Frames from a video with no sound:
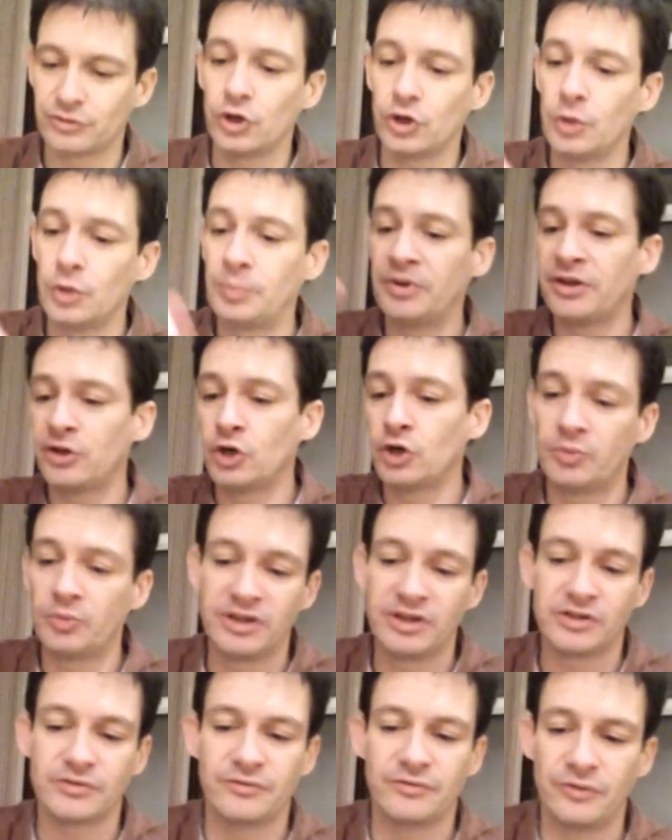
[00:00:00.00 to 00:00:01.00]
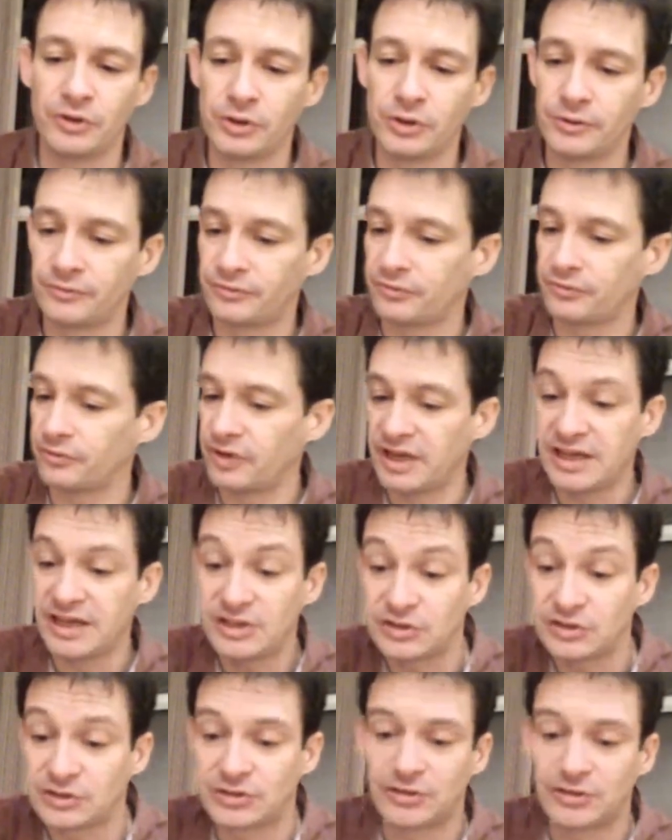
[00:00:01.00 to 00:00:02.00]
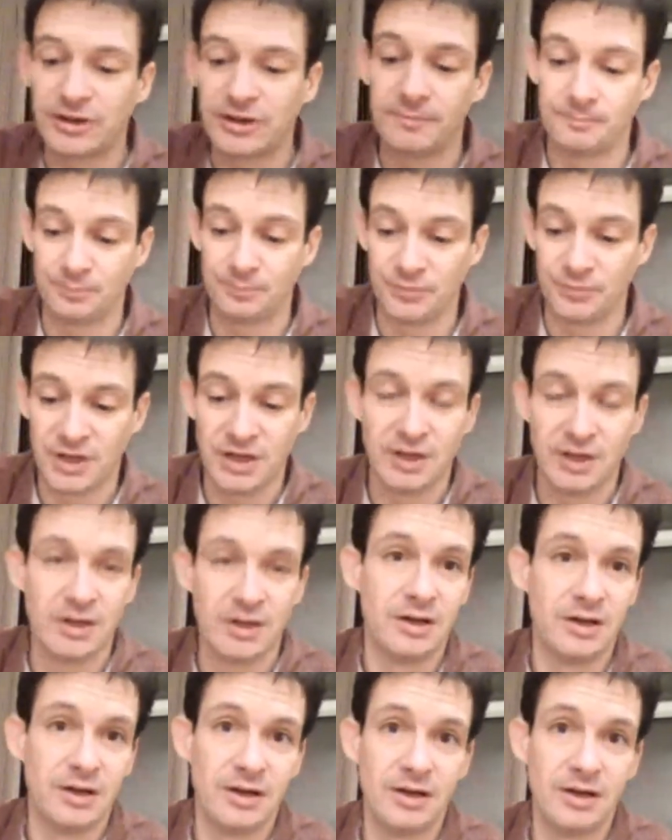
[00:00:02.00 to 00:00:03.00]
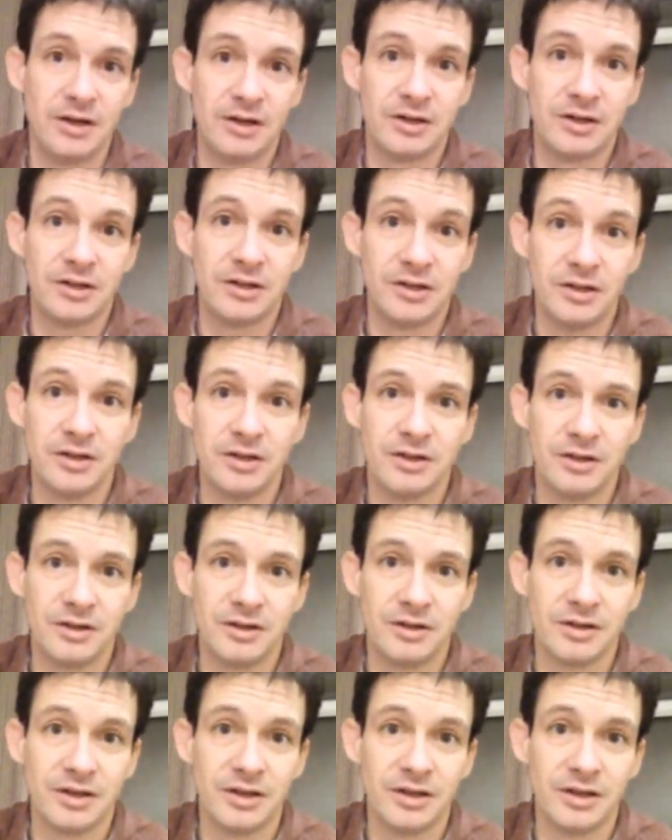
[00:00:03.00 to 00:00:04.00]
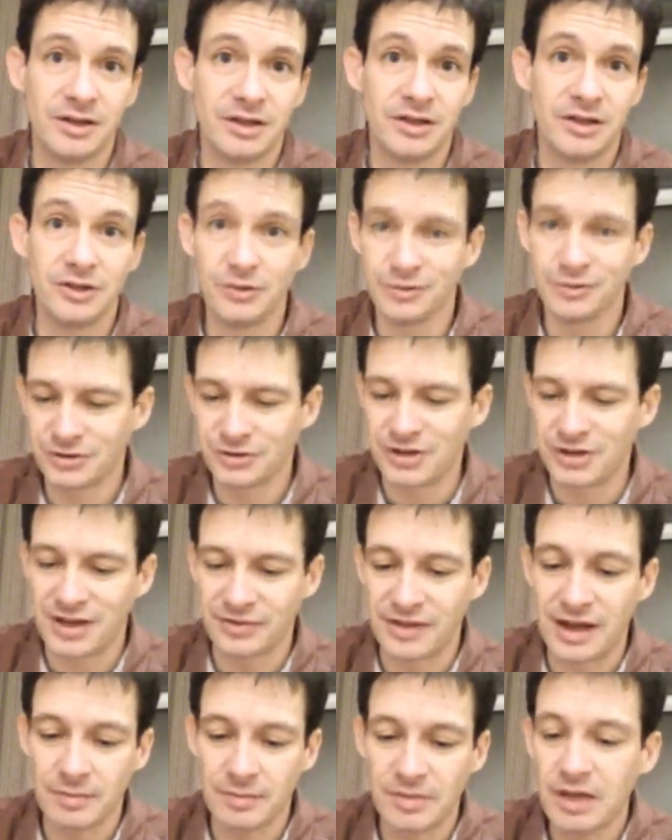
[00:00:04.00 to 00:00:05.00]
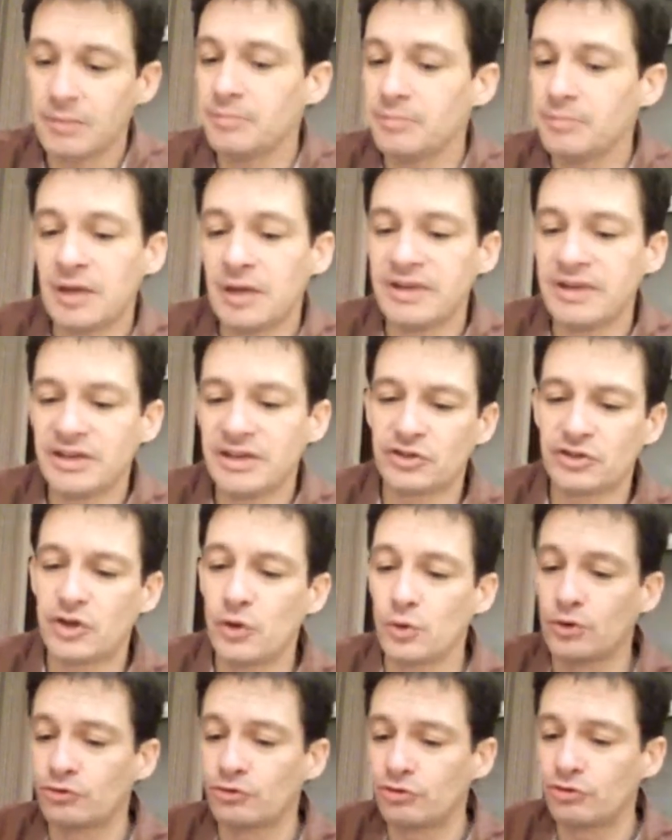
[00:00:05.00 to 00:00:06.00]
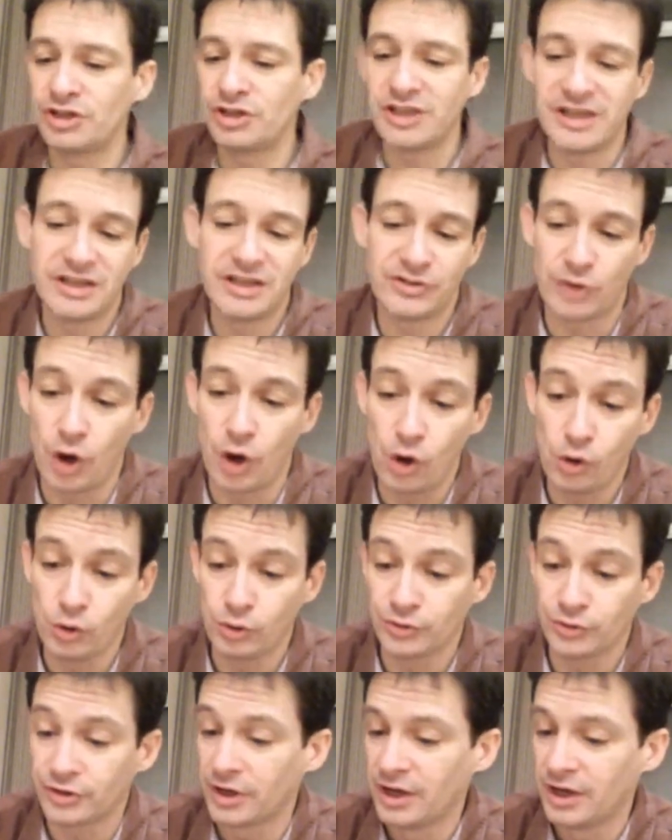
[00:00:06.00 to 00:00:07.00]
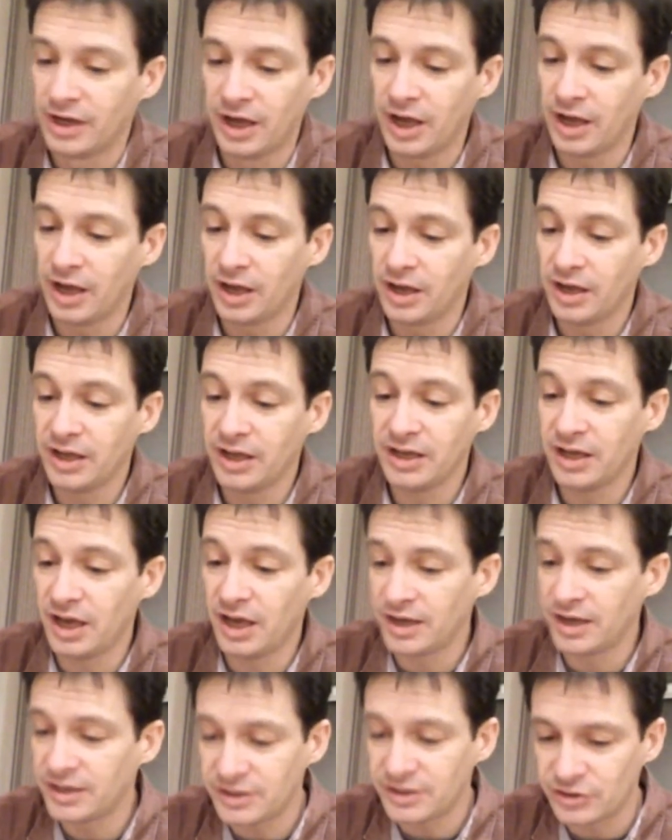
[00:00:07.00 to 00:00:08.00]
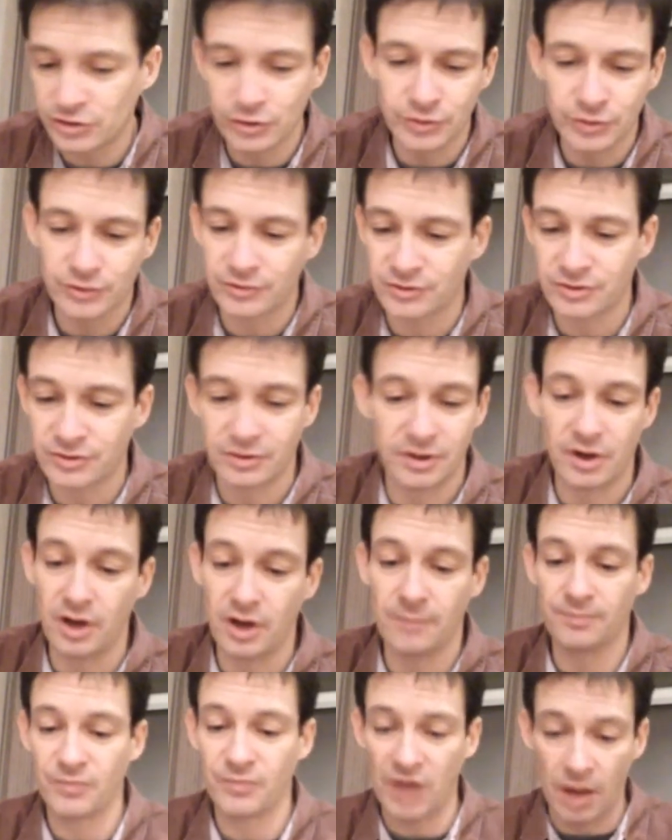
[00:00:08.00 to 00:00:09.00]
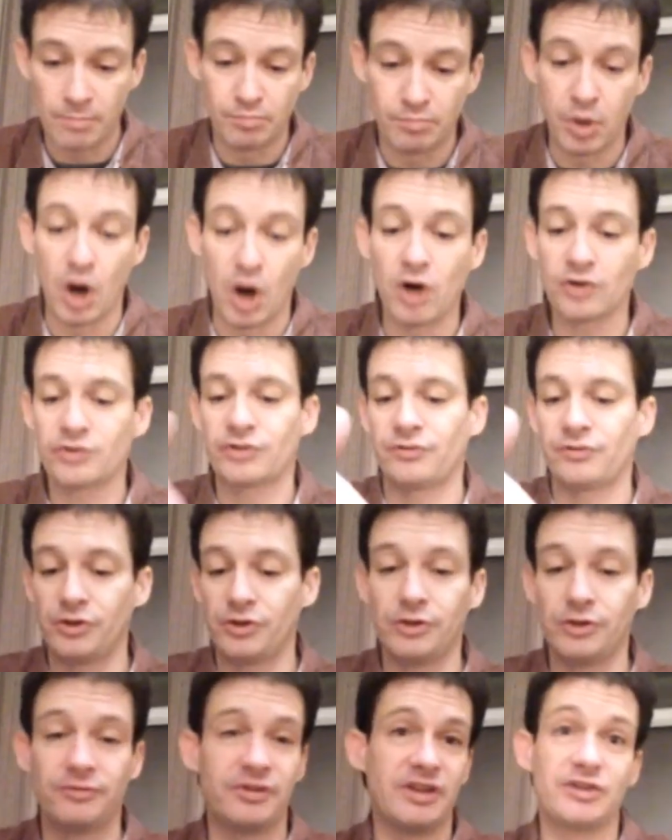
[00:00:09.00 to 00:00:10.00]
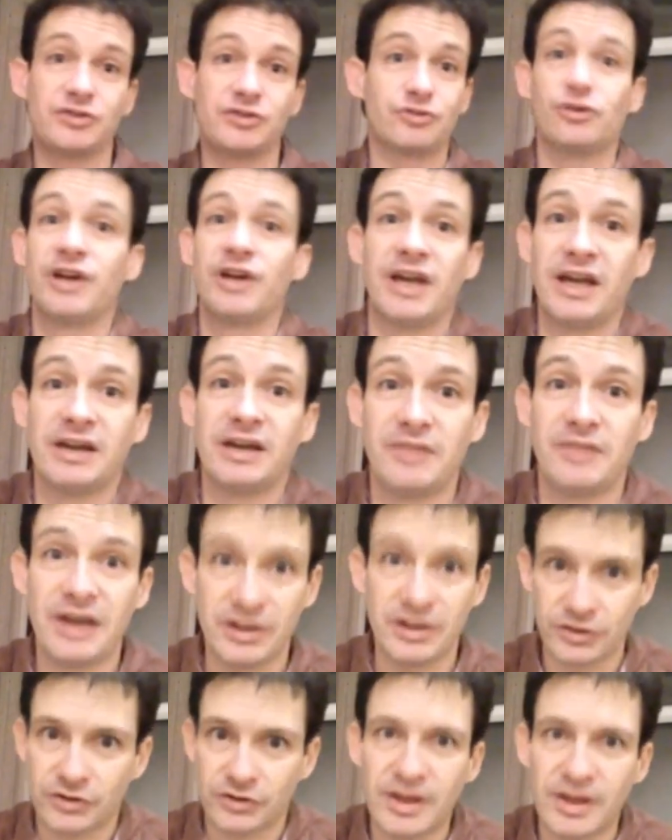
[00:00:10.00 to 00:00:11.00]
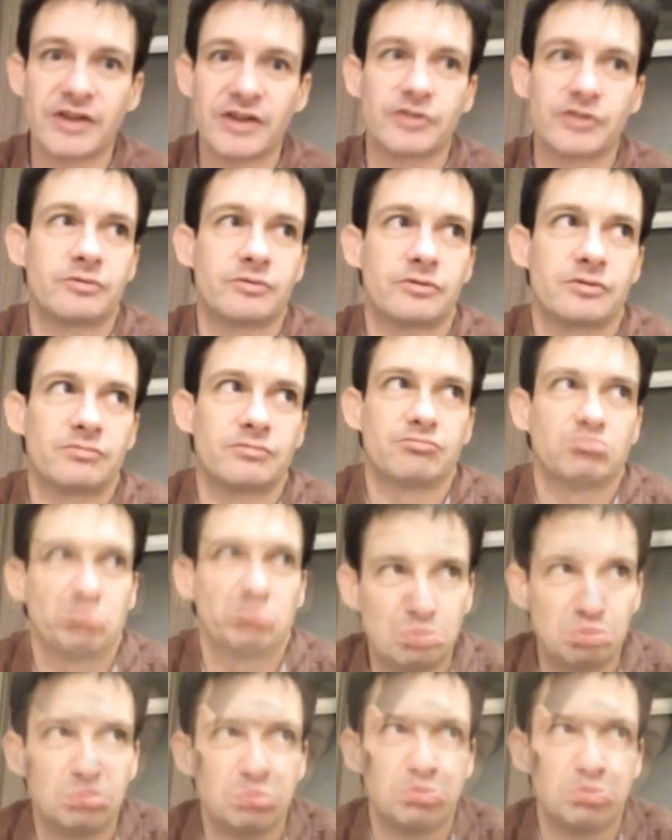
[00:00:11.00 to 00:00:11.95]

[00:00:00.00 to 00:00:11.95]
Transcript: Open it up and it's full of history. You understand that? Maybe it's 200 years old and it's just a box full of history. That's in.